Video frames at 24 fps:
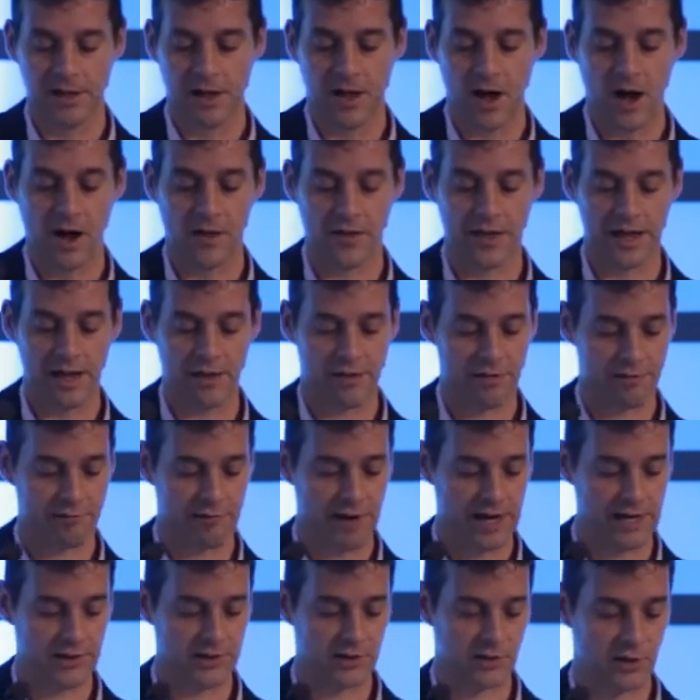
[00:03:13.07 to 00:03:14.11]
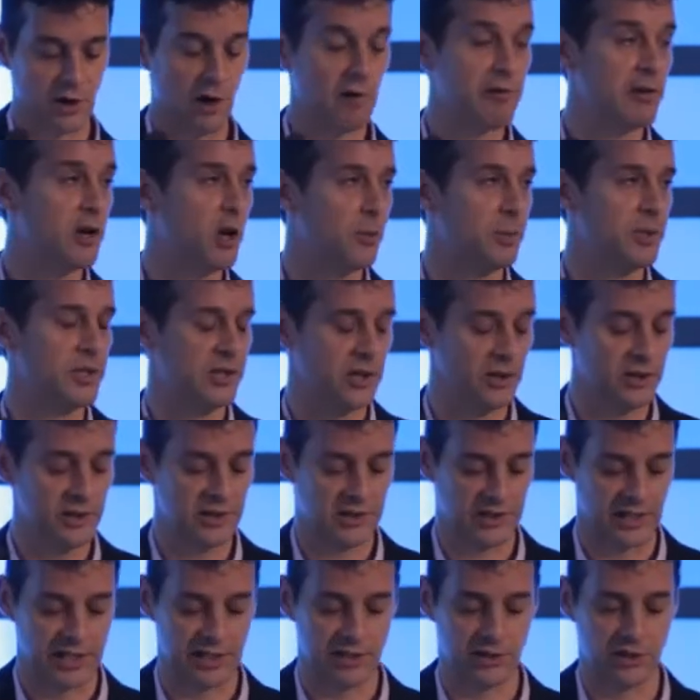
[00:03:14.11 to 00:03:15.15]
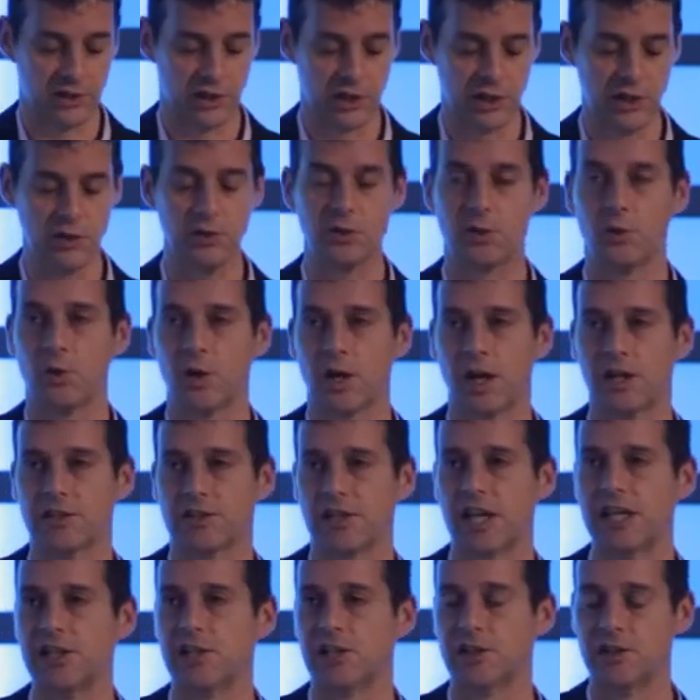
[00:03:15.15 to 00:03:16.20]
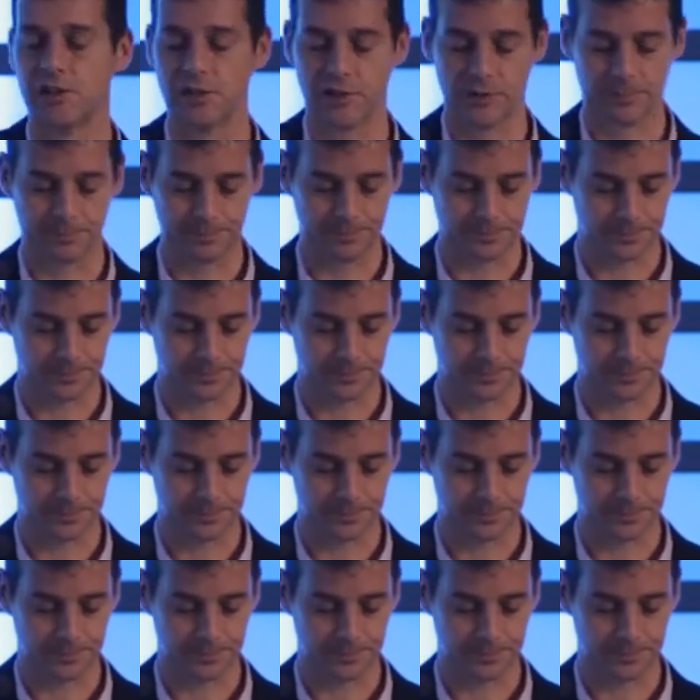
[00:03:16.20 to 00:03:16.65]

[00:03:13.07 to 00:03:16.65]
Are they a threat or an opportunity to news organisations?